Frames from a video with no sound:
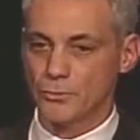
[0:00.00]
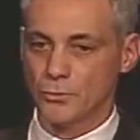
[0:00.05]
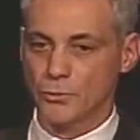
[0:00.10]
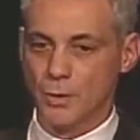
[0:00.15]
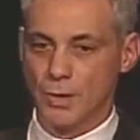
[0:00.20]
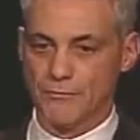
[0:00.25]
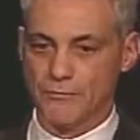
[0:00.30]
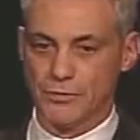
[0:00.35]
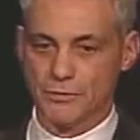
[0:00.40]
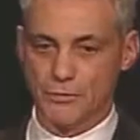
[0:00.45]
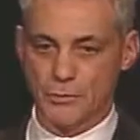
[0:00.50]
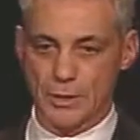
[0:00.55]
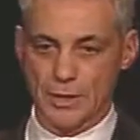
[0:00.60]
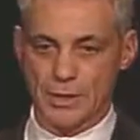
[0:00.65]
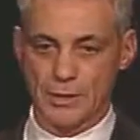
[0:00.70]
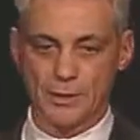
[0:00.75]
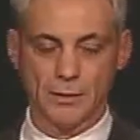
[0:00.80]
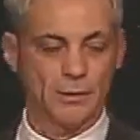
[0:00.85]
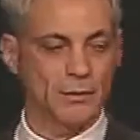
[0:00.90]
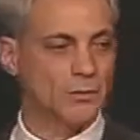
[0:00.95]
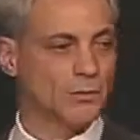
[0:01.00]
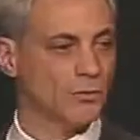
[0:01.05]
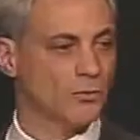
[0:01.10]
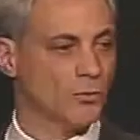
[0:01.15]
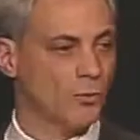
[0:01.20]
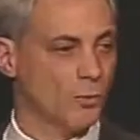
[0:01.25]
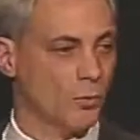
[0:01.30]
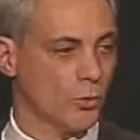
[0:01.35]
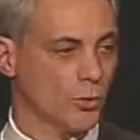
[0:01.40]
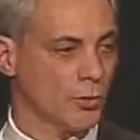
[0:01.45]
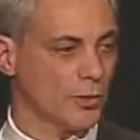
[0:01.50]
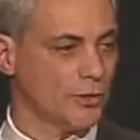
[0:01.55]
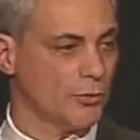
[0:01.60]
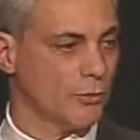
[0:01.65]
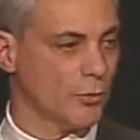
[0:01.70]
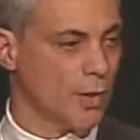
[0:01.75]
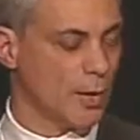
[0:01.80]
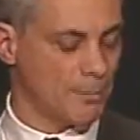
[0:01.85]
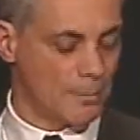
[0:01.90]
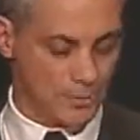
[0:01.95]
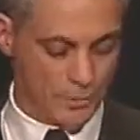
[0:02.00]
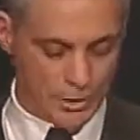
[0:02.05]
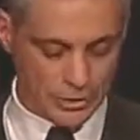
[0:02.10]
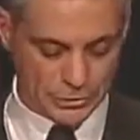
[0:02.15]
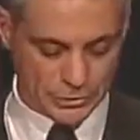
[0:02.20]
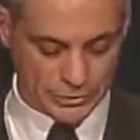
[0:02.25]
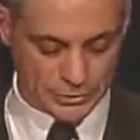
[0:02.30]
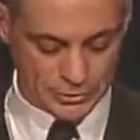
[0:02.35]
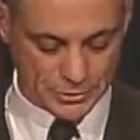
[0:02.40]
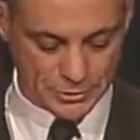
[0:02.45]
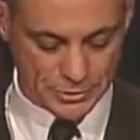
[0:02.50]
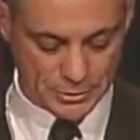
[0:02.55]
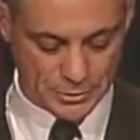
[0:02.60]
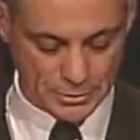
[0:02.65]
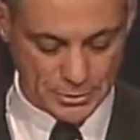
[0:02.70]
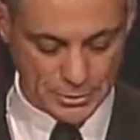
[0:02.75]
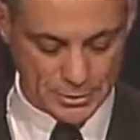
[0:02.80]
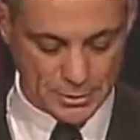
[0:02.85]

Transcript: who have the training to work in your operations.